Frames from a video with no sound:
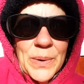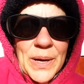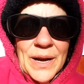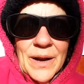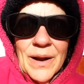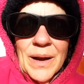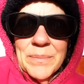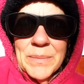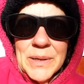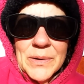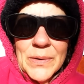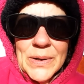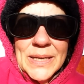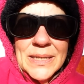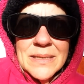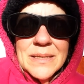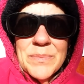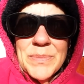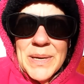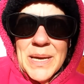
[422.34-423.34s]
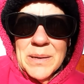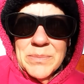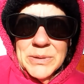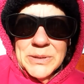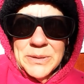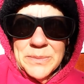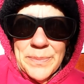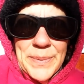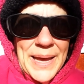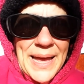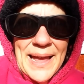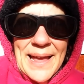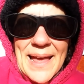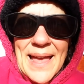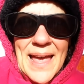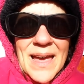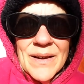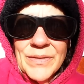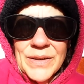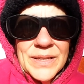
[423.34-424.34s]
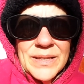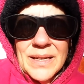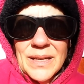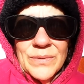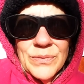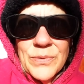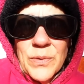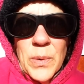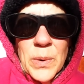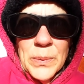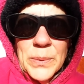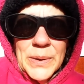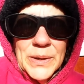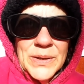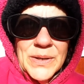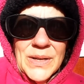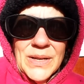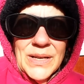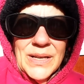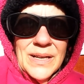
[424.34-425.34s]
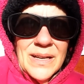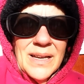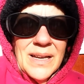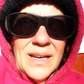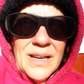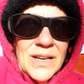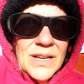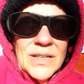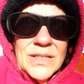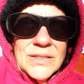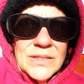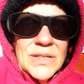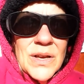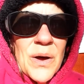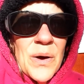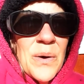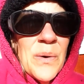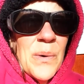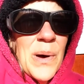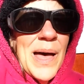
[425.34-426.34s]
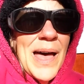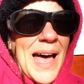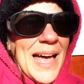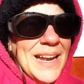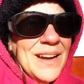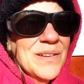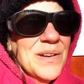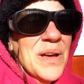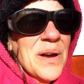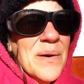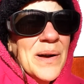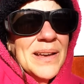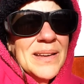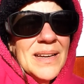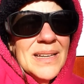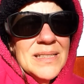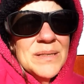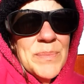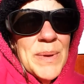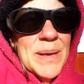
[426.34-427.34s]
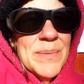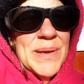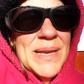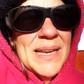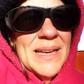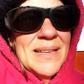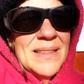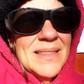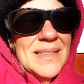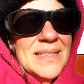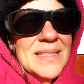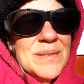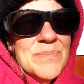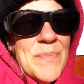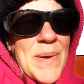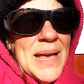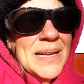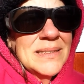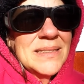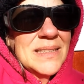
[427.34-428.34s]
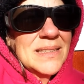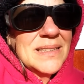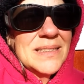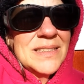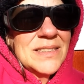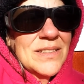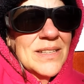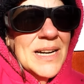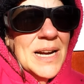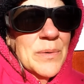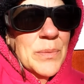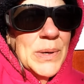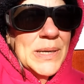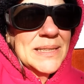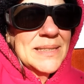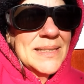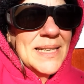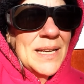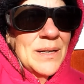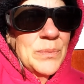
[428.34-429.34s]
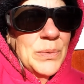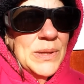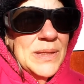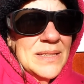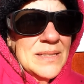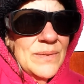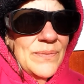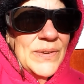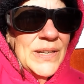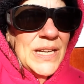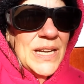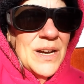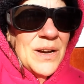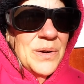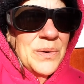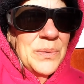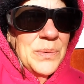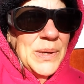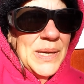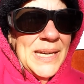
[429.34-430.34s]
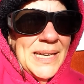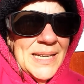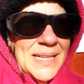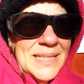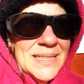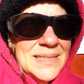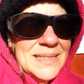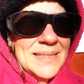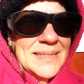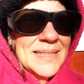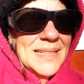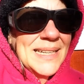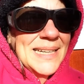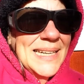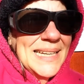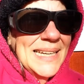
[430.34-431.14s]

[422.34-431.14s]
where I'm going to be able to pay everything forward. So I don't know, I guess maybe this message that I want to send with this video is